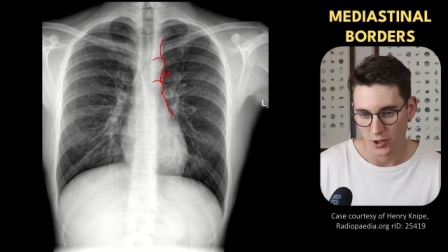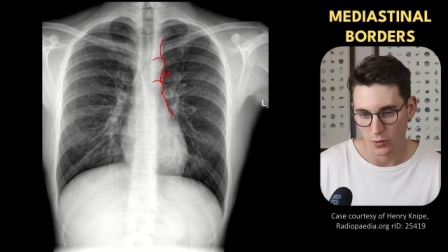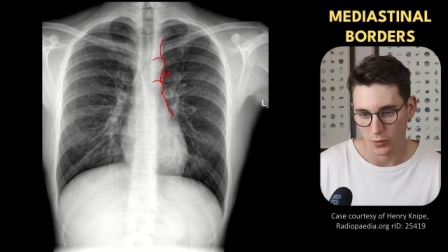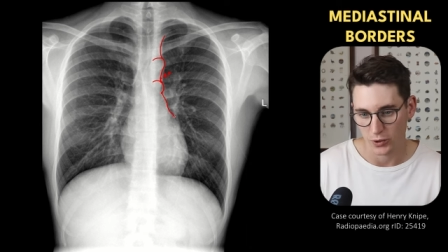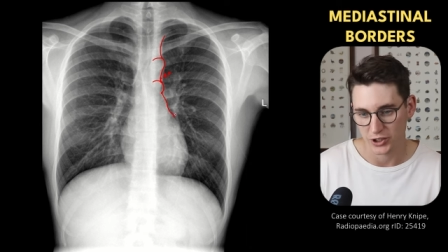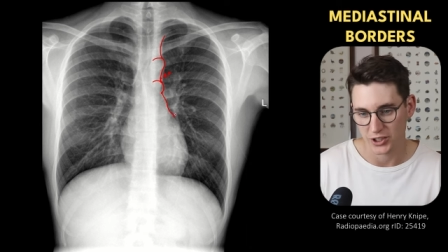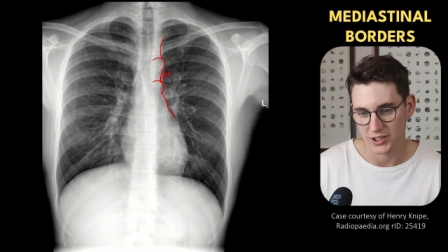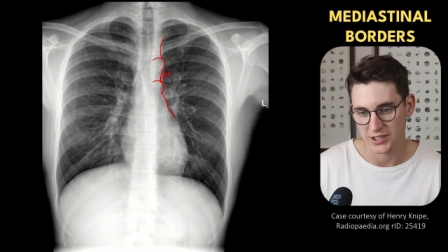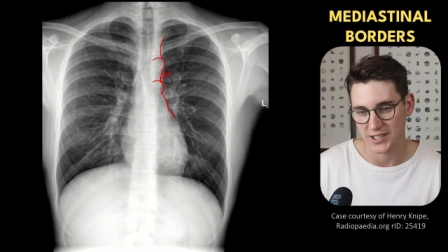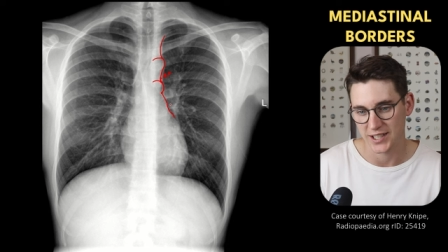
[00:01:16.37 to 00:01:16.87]

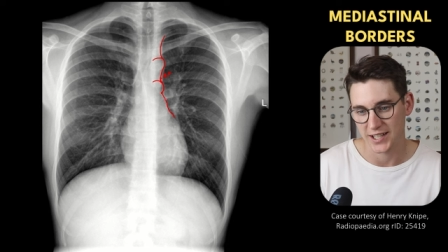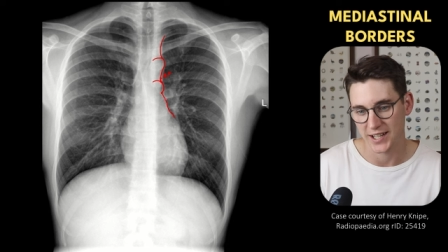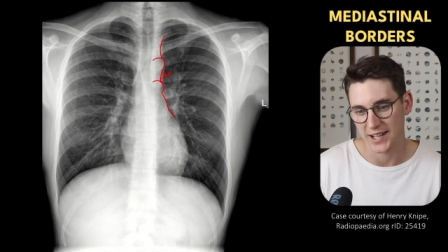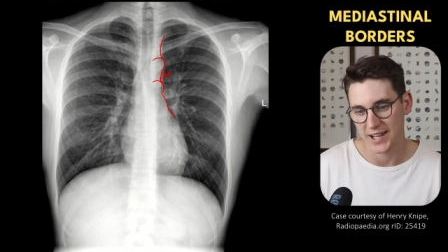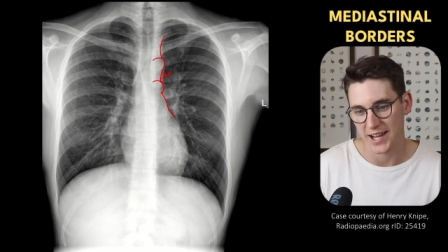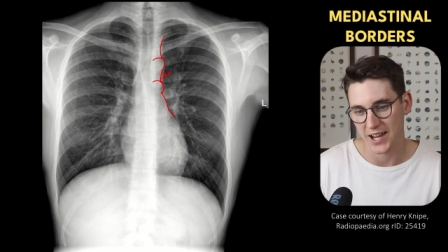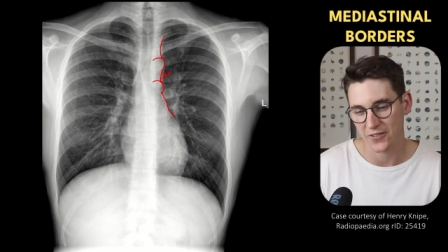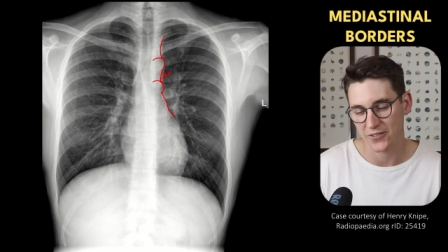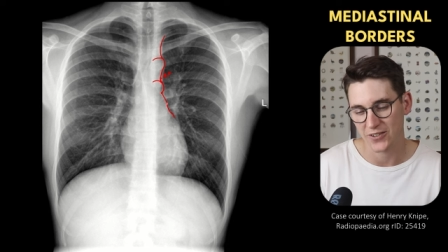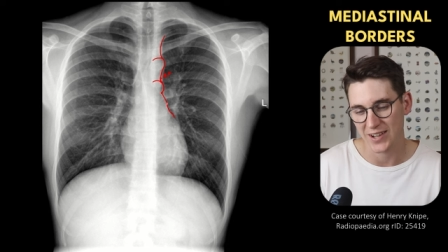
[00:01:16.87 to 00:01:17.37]
which is the
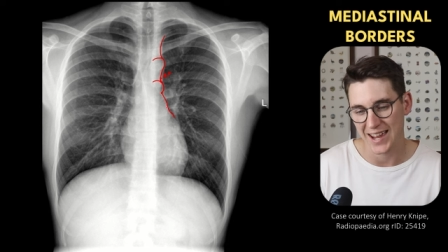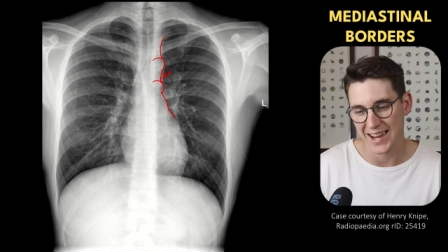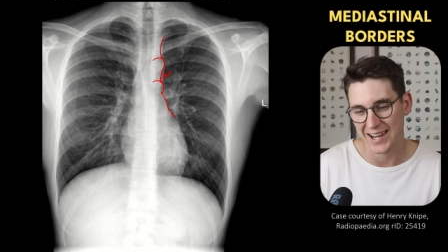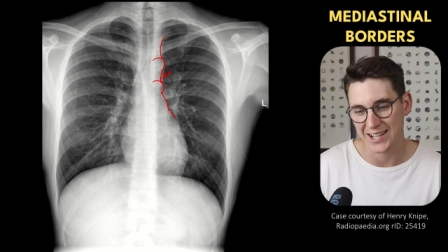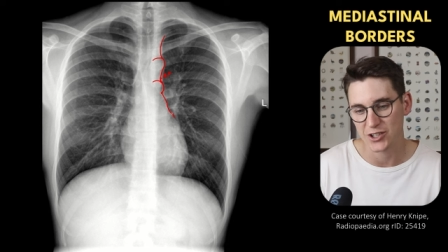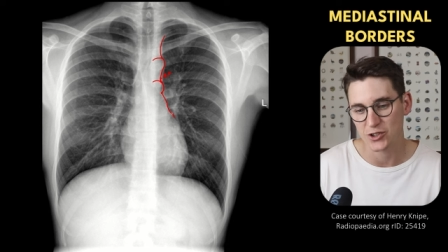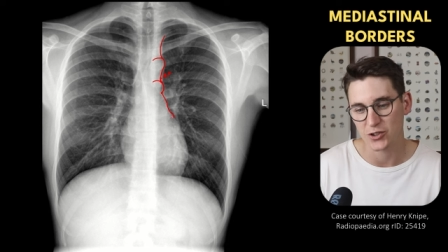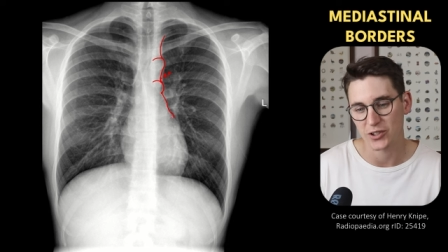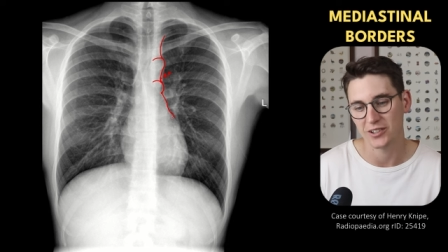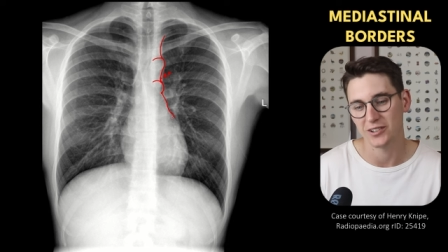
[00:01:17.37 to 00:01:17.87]
left
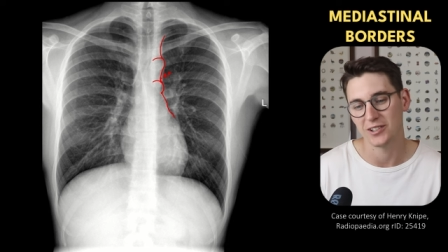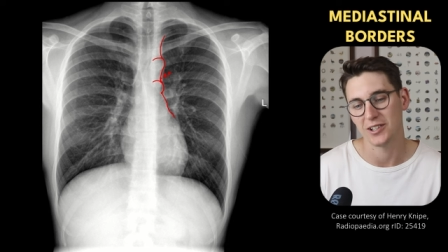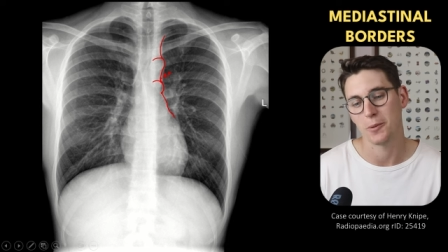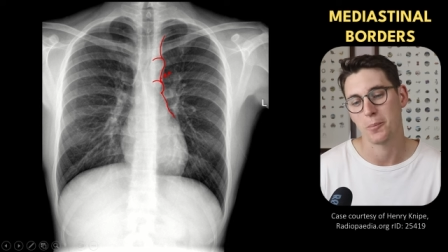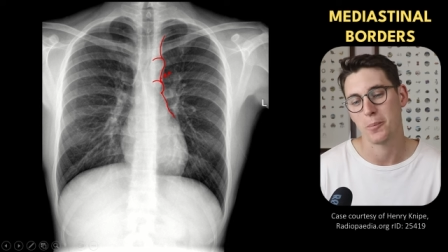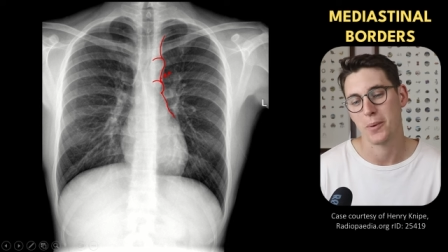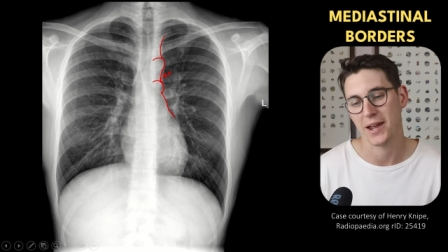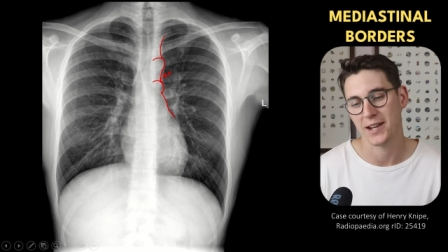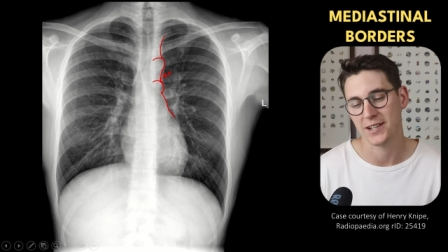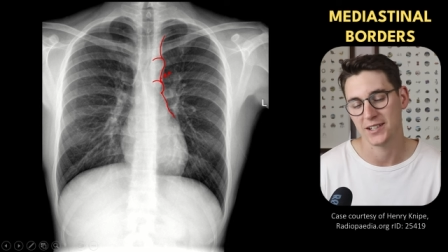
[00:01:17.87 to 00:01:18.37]
atrial
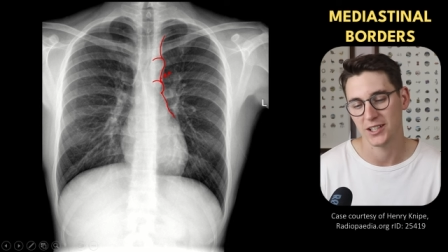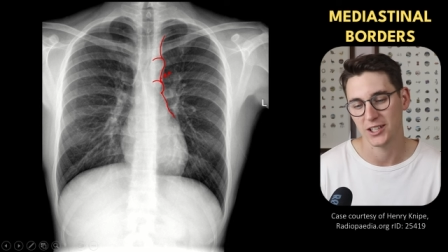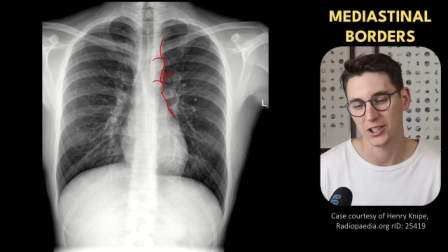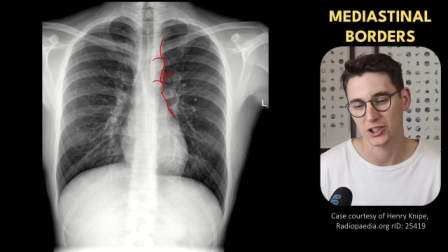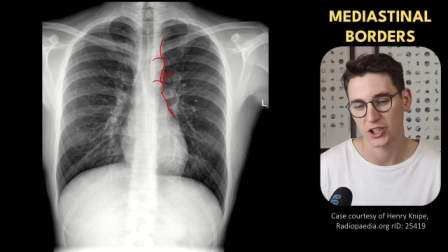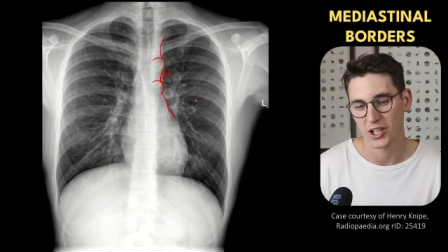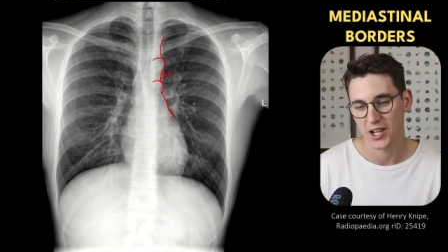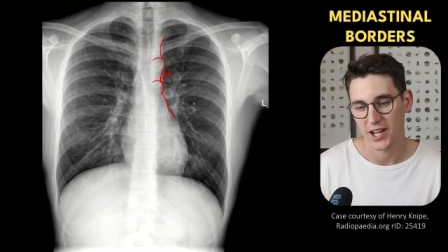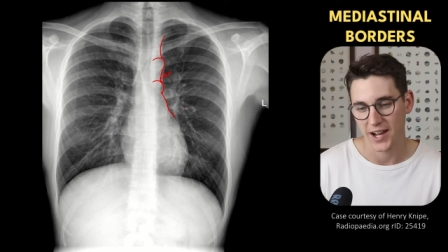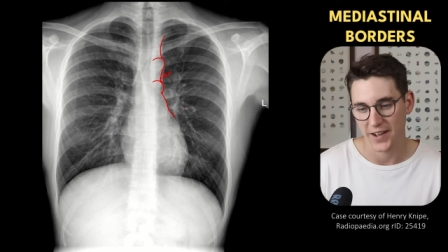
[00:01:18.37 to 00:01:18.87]

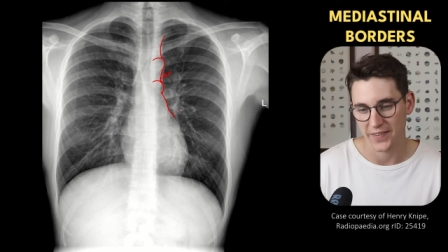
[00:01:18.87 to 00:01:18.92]
appendage,